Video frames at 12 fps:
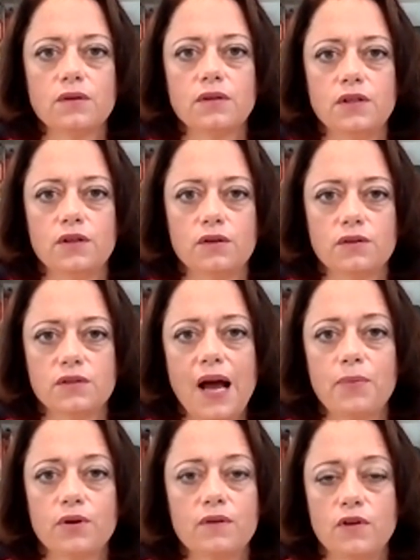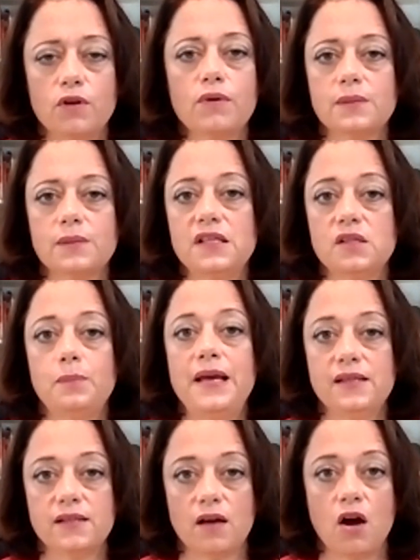top third of your resume
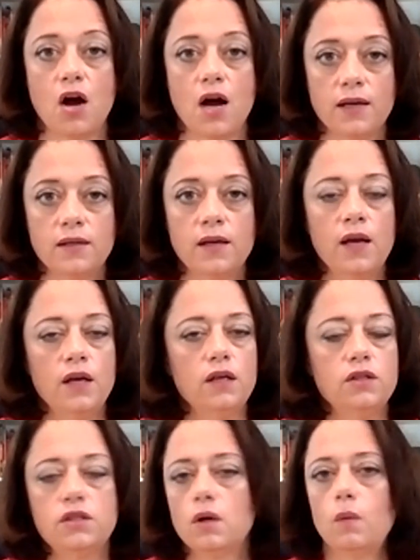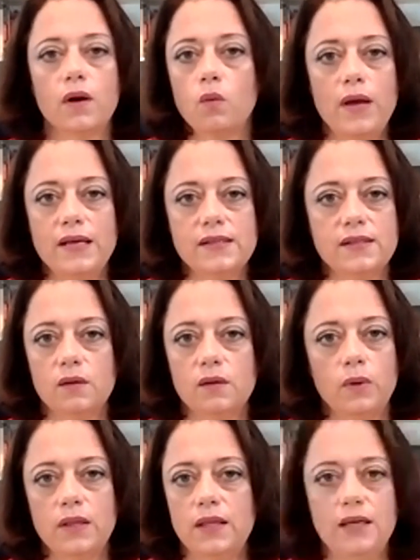space on. You don't want to waste it with
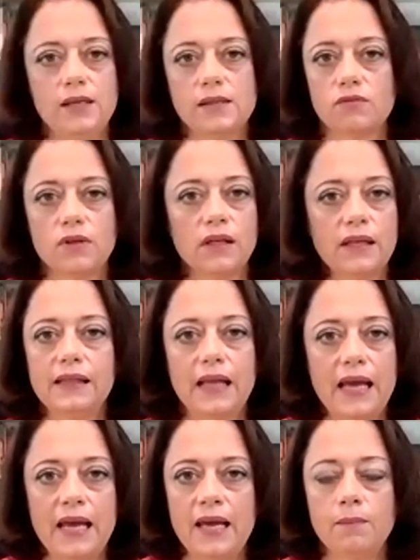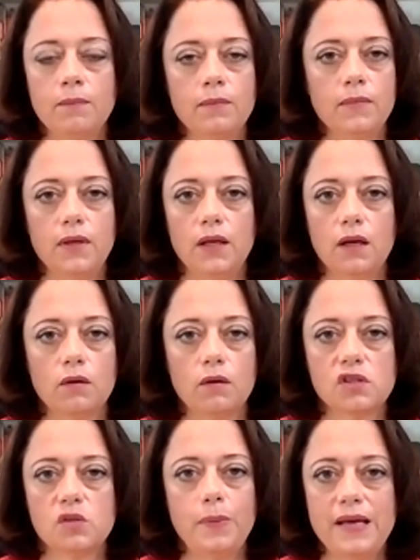these really lame,
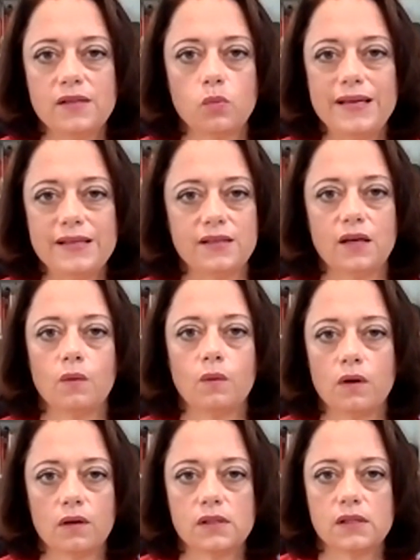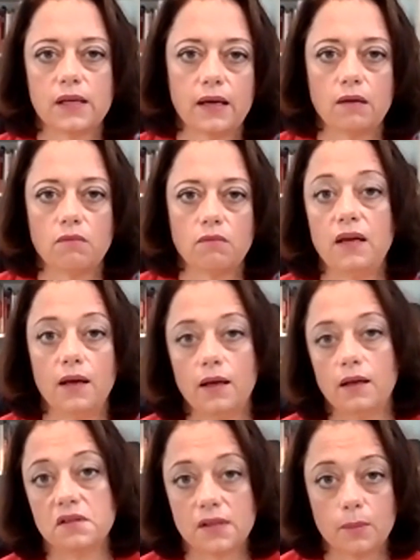space wasting words like resume
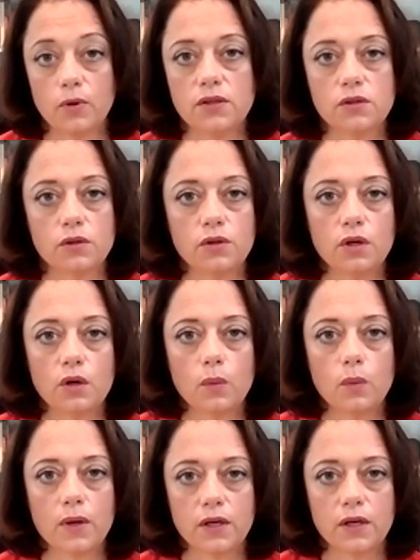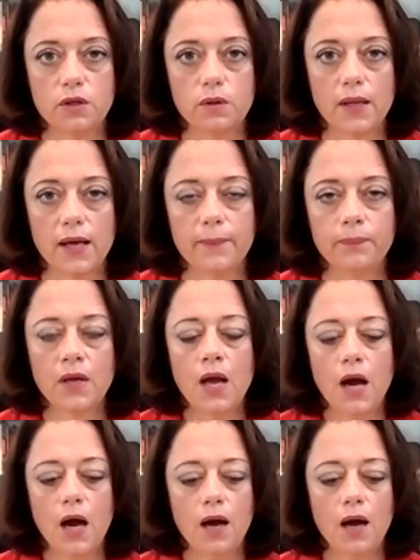and so you don't want to do that. The